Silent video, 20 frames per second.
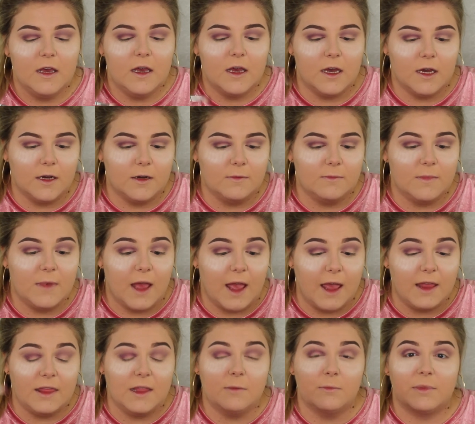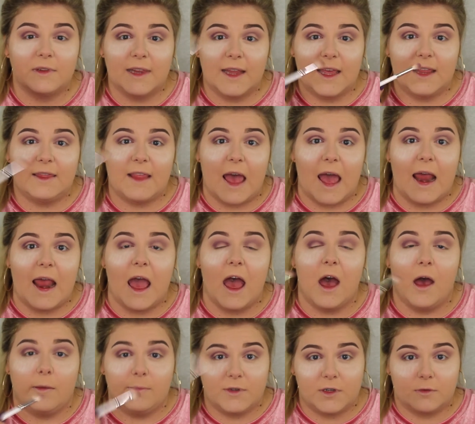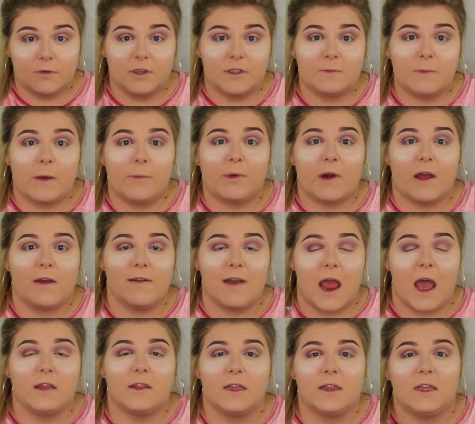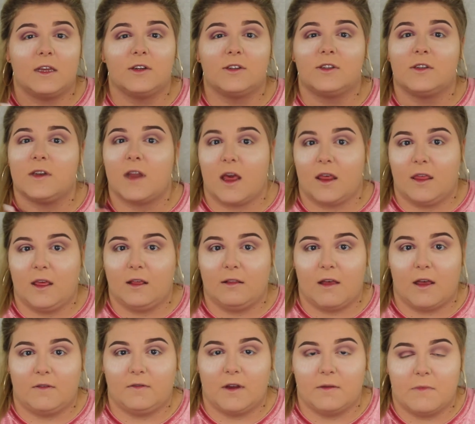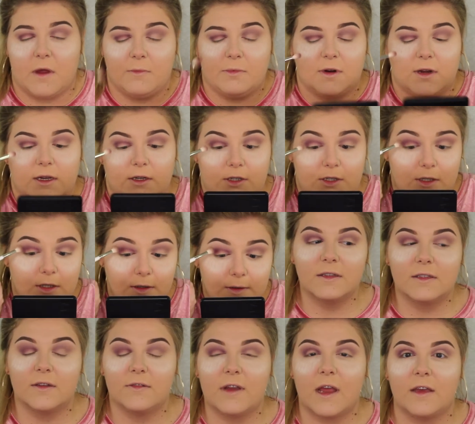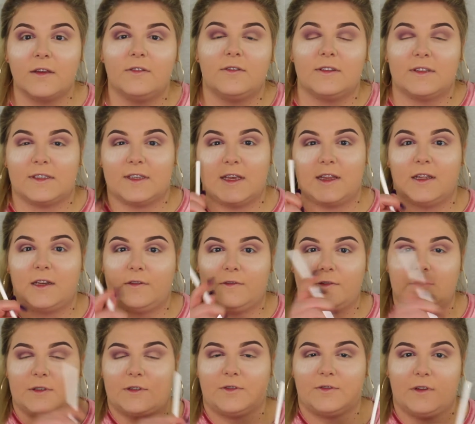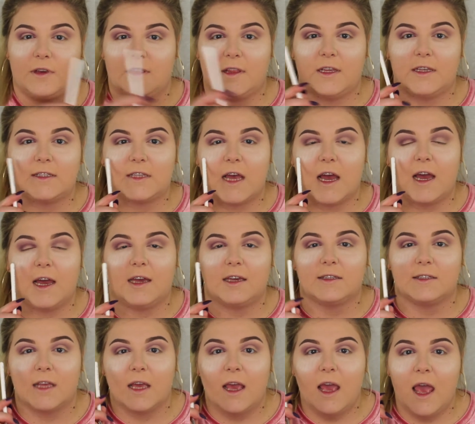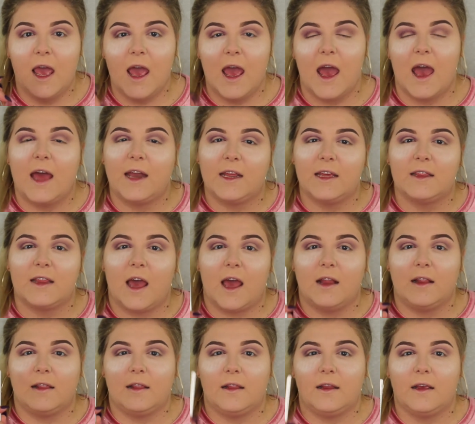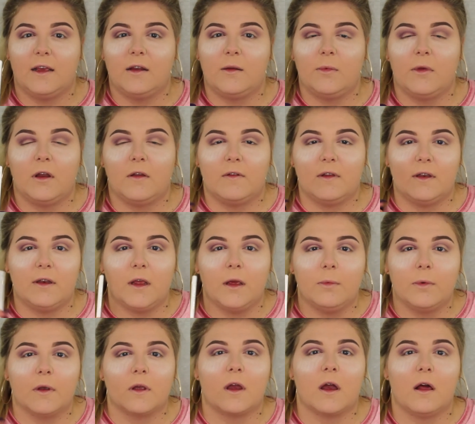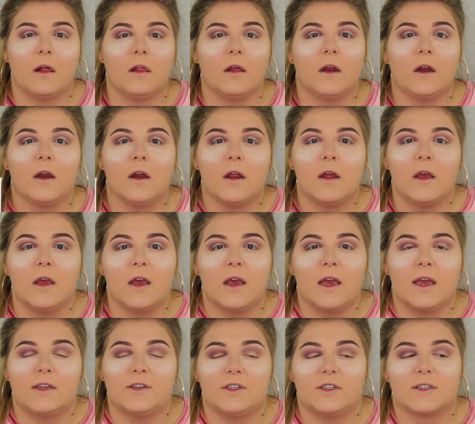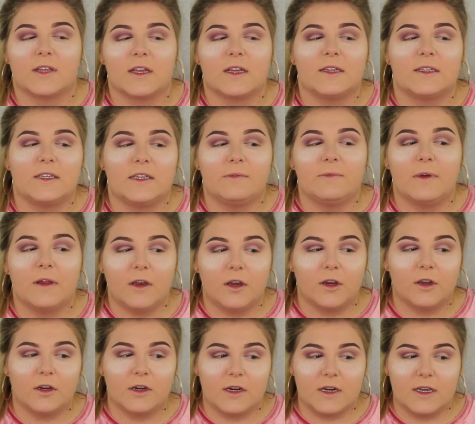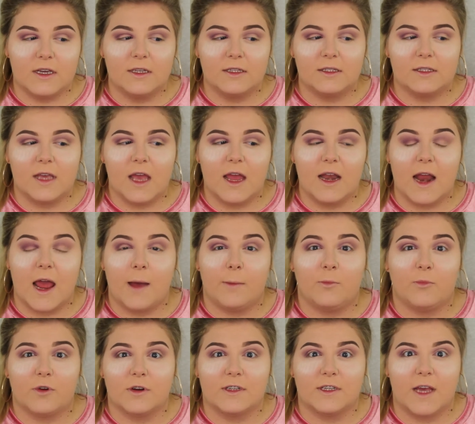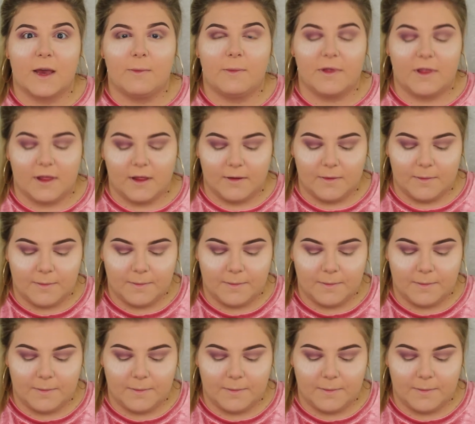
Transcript: And then blend that up towards my brow now that there's nothing left in my brush. So now you can see the difference between these eyes. Adding that little bit of a deeper color is just going to deepen your crease and add more depth.